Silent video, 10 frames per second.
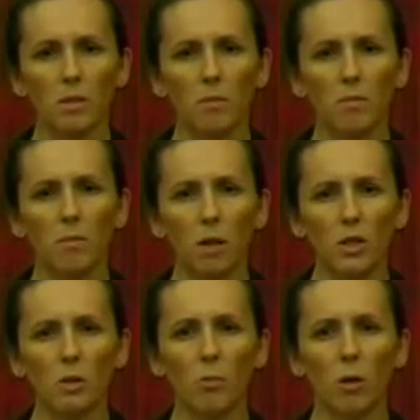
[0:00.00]

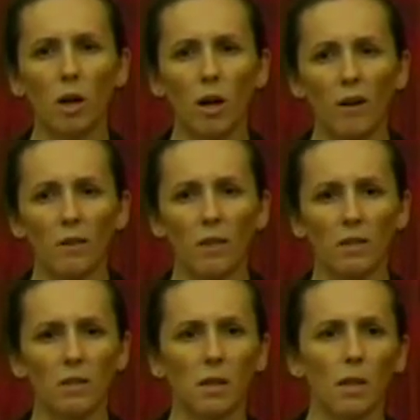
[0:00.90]
much more
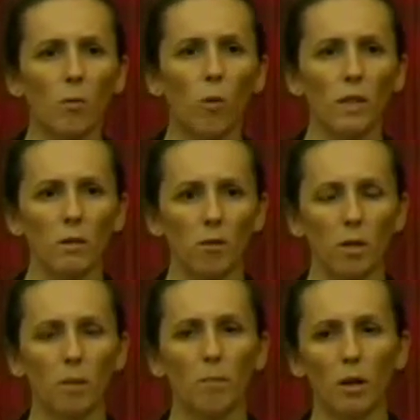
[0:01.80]
obvious when you
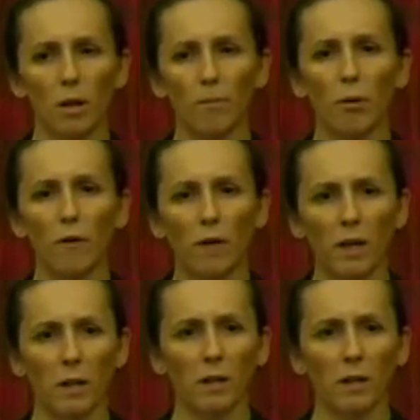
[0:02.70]
look at market profiling